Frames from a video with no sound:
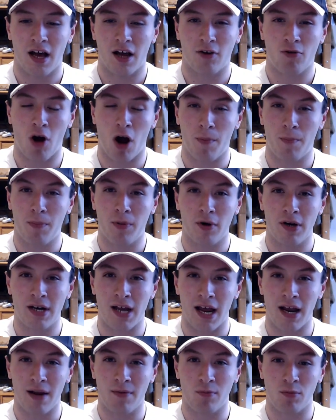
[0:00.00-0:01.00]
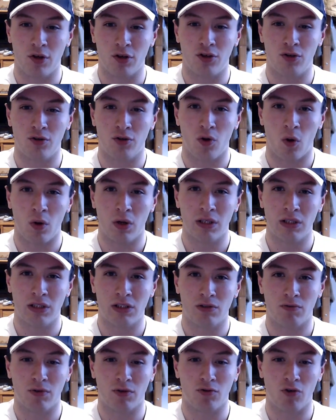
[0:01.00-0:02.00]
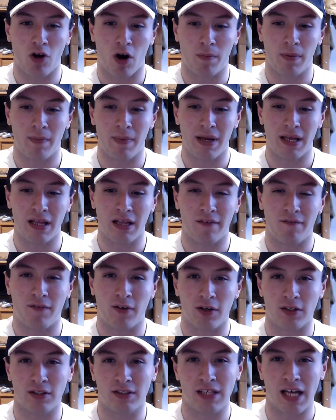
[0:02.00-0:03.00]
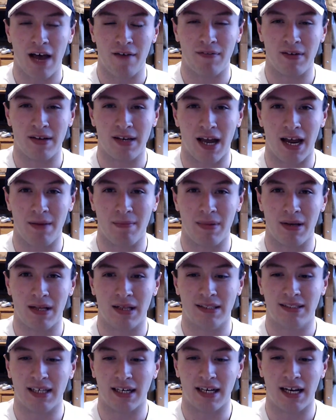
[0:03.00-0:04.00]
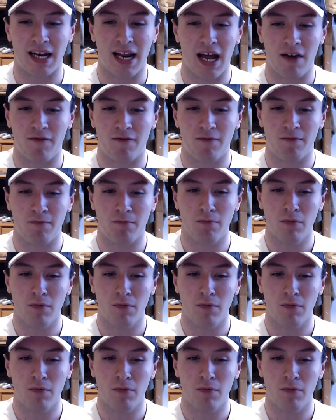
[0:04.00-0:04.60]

Cropper and Knighton were the 2 goalies, with Cropper being the first half and Knighton being the second half.